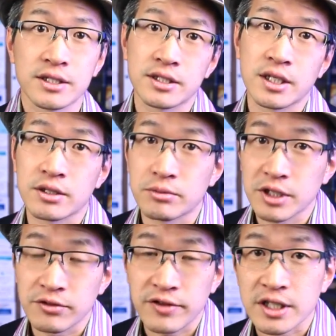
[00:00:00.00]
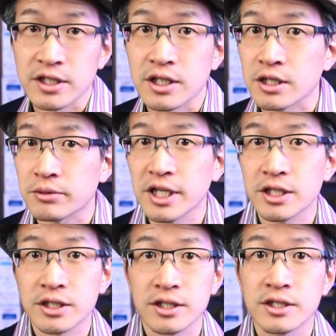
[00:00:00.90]
It's not the really fancy
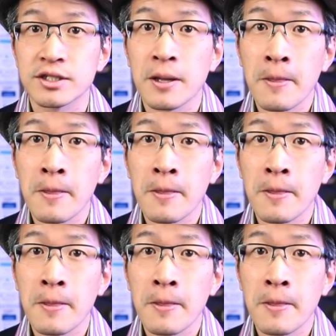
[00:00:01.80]
decorations.